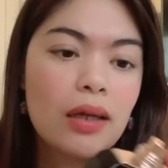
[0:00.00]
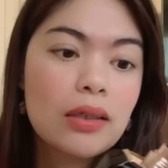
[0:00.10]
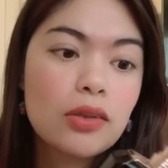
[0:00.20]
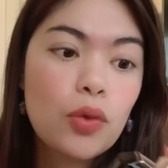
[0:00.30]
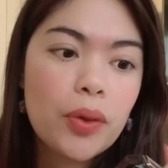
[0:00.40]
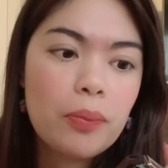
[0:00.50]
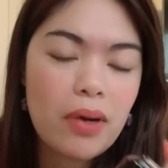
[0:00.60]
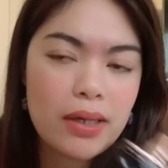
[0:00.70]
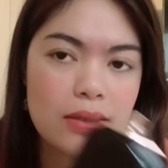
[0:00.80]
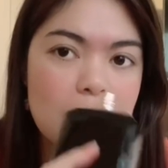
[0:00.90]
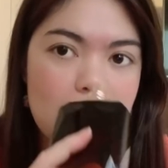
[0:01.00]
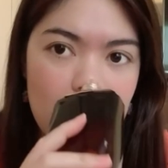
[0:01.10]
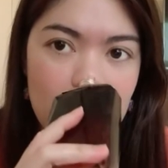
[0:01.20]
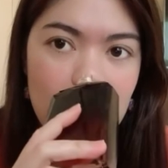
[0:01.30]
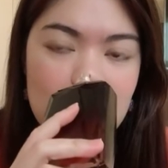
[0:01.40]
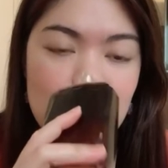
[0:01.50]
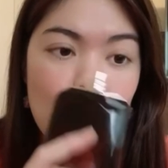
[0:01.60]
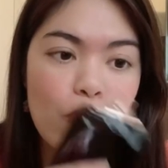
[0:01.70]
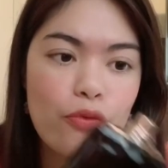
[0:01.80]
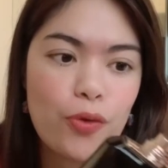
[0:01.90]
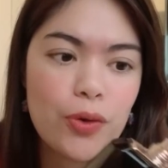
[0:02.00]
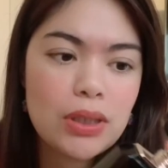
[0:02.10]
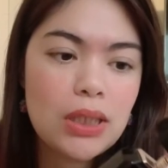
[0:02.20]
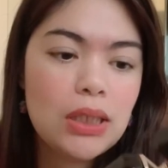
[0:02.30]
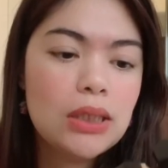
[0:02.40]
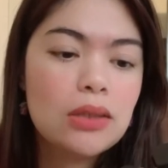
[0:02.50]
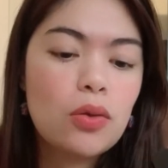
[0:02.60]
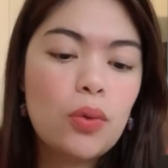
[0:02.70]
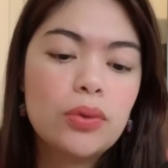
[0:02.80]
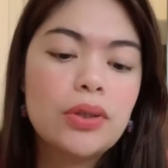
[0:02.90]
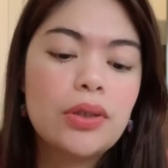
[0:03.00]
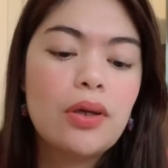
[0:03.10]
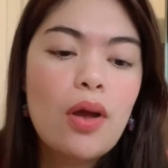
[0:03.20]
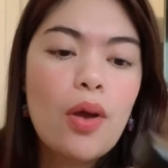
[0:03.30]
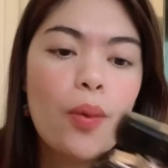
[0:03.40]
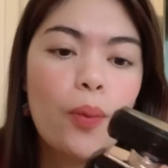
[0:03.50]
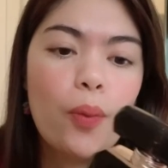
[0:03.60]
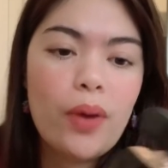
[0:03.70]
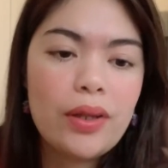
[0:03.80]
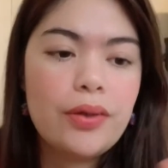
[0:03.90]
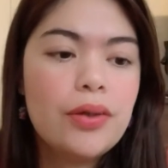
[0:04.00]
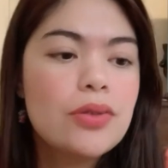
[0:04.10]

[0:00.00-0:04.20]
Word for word: gourmand scent that is comforting in a colder weather.